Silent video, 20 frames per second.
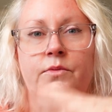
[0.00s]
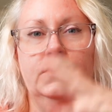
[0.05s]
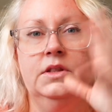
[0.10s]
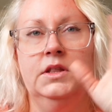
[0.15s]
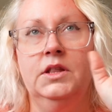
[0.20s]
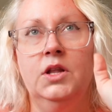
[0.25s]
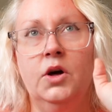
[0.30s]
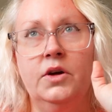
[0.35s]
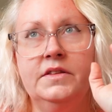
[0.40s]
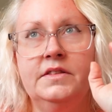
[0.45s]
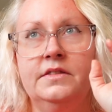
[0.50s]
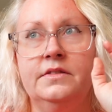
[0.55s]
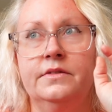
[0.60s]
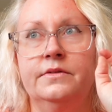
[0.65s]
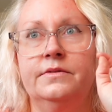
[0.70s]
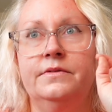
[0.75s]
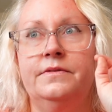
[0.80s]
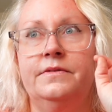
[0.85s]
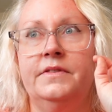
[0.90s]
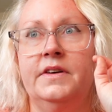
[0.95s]
Lots
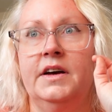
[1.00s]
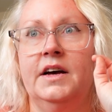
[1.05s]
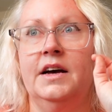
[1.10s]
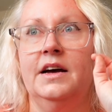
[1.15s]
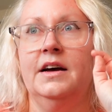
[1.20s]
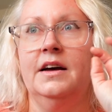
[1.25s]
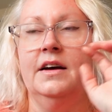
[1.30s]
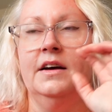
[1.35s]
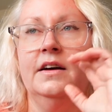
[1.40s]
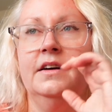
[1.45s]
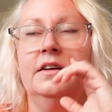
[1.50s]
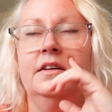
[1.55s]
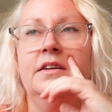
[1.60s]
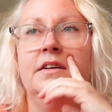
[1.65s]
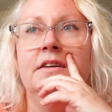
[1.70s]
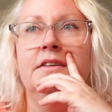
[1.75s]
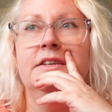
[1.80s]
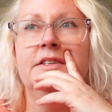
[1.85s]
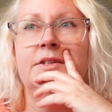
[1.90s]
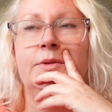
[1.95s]
of
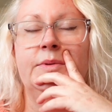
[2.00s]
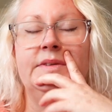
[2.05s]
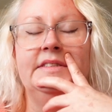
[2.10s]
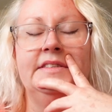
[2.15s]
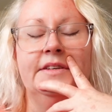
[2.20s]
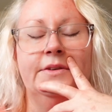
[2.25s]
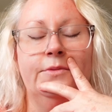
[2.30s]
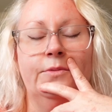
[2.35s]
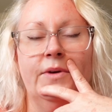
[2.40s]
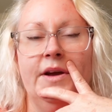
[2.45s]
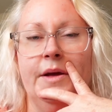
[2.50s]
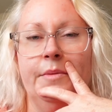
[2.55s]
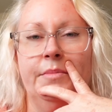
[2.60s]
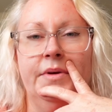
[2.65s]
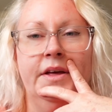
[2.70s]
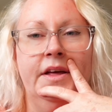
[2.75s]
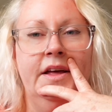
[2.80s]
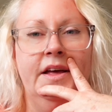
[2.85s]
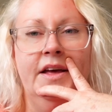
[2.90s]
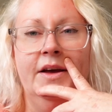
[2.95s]
twisted rib,
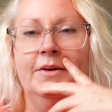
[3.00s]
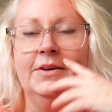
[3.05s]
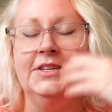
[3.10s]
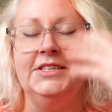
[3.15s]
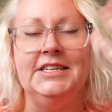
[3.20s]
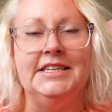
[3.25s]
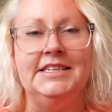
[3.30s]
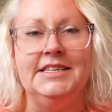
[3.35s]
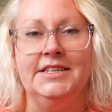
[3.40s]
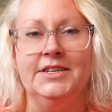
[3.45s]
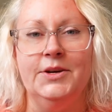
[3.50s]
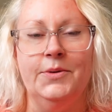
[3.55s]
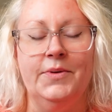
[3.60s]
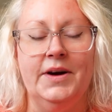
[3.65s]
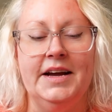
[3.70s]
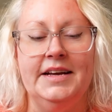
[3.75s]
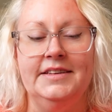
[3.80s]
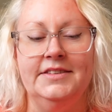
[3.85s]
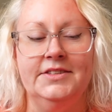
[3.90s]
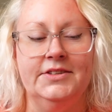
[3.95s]
which I don't know
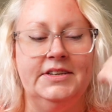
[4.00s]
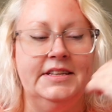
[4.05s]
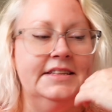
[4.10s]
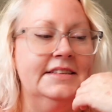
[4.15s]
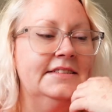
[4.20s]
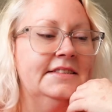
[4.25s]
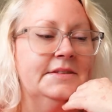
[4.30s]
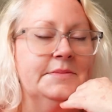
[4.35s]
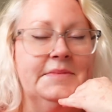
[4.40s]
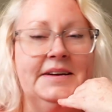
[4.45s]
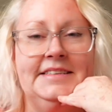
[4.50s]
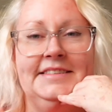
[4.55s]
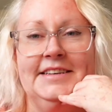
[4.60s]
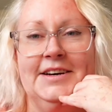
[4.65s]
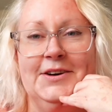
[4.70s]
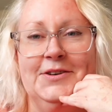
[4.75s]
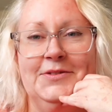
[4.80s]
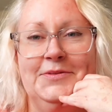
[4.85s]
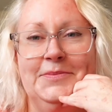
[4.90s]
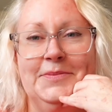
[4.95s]
why I'm doing this to
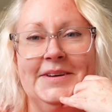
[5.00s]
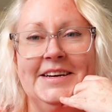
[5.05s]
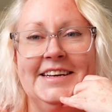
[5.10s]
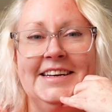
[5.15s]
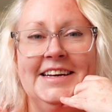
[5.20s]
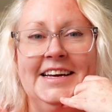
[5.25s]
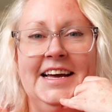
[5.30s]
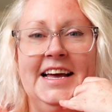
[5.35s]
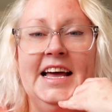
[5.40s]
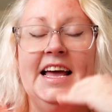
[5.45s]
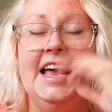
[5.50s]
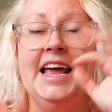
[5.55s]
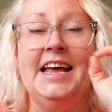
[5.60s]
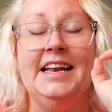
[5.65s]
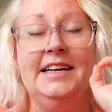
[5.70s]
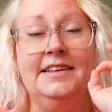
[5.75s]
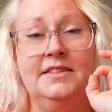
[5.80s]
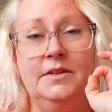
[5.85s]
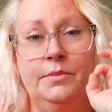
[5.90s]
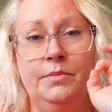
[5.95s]
myself, but it
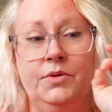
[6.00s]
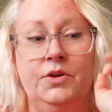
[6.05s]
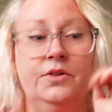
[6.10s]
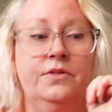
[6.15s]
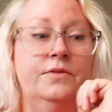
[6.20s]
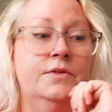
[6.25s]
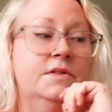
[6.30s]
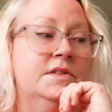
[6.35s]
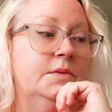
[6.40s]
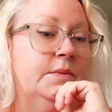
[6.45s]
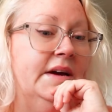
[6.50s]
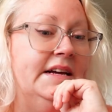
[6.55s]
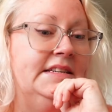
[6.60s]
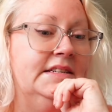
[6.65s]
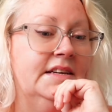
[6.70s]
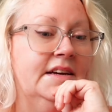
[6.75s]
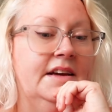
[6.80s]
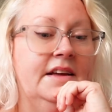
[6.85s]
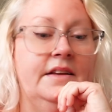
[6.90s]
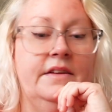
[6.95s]
is a beautiful
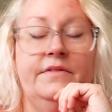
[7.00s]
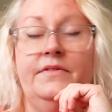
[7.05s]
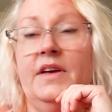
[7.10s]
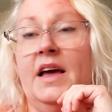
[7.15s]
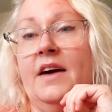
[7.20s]
sweater, and if you